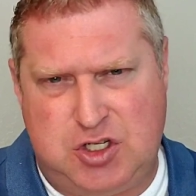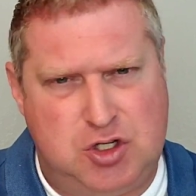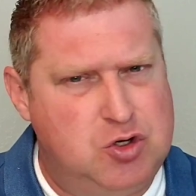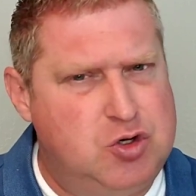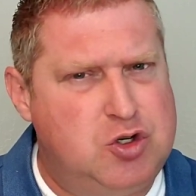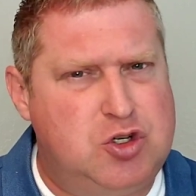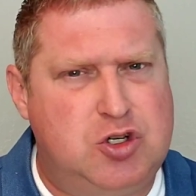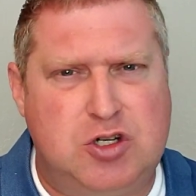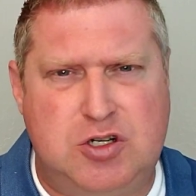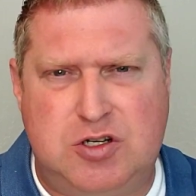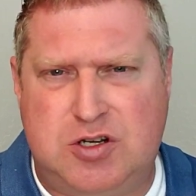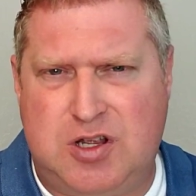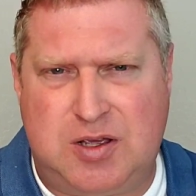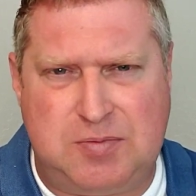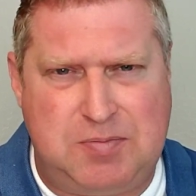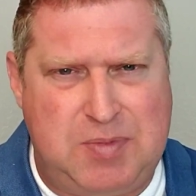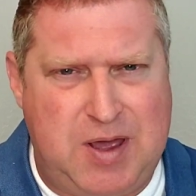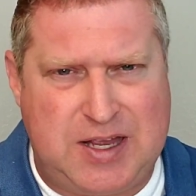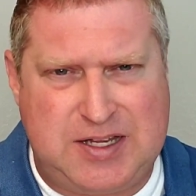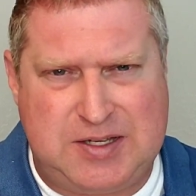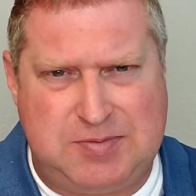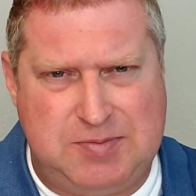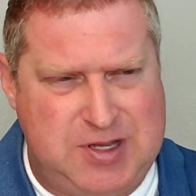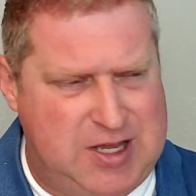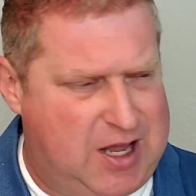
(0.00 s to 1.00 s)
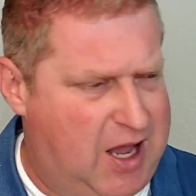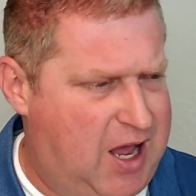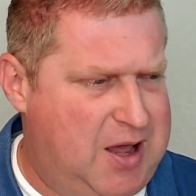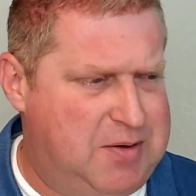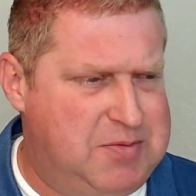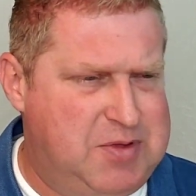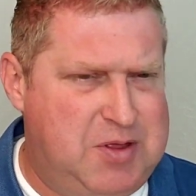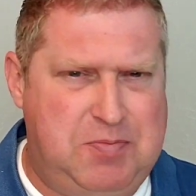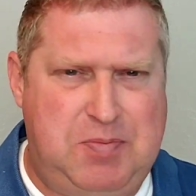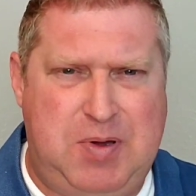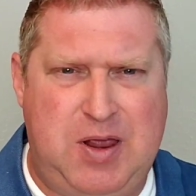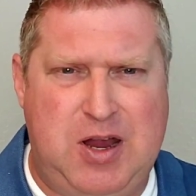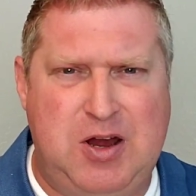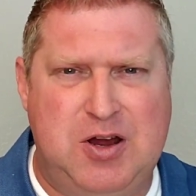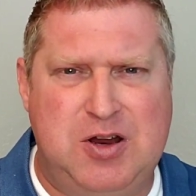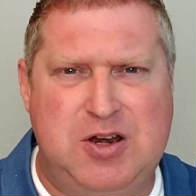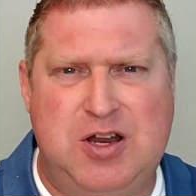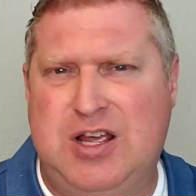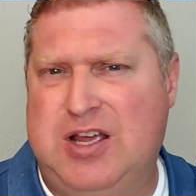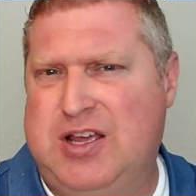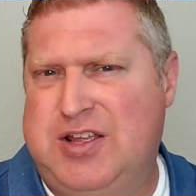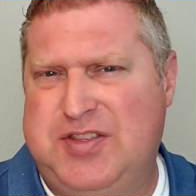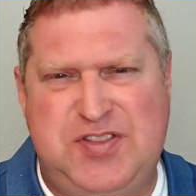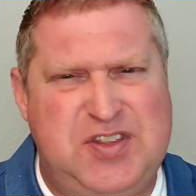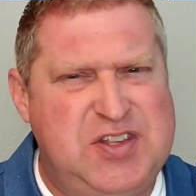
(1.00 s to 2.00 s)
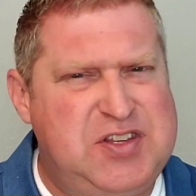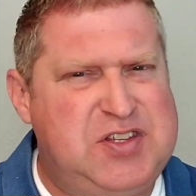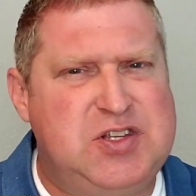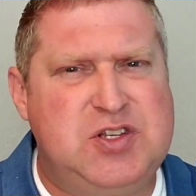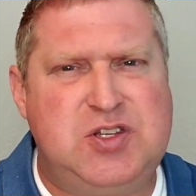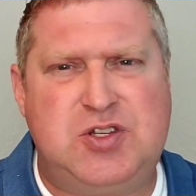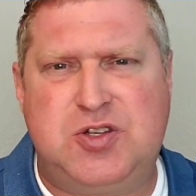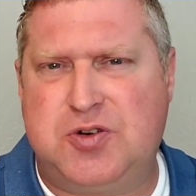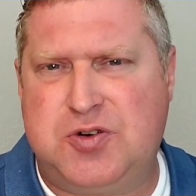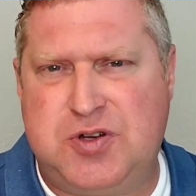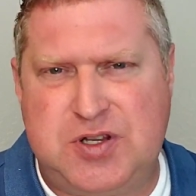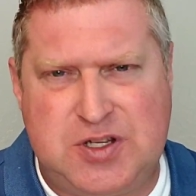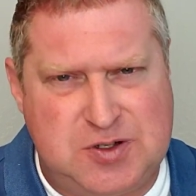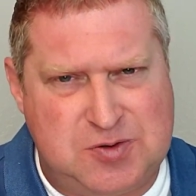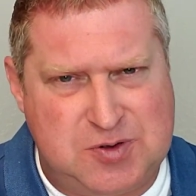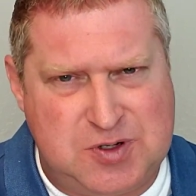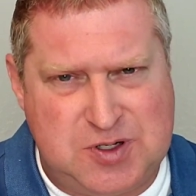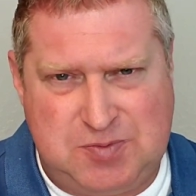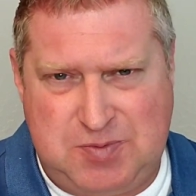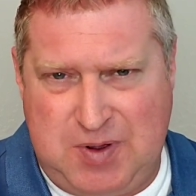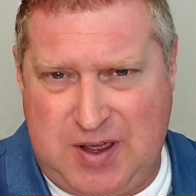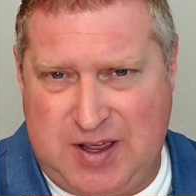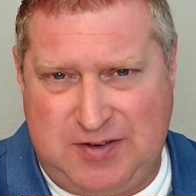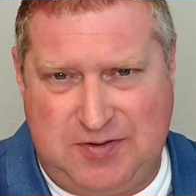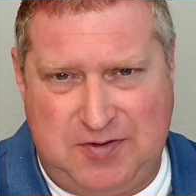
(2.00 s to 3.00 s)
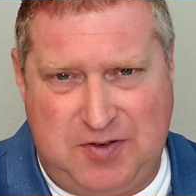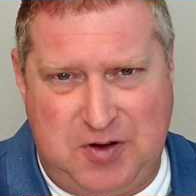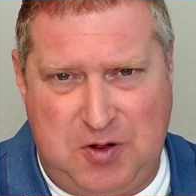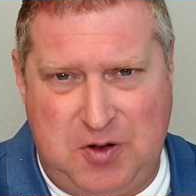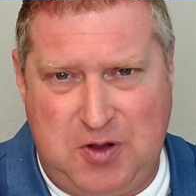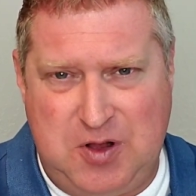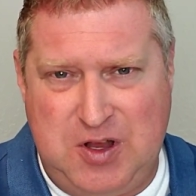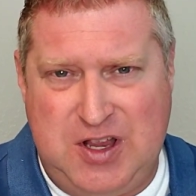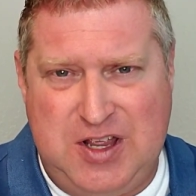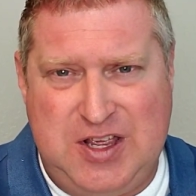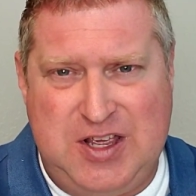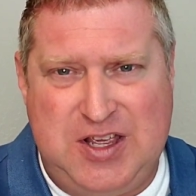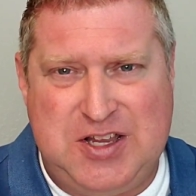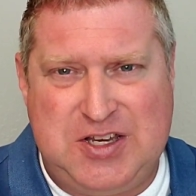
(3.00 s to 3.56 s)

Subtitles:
You shouldn't talk back to me. I'm the parent. This is so disrespectful.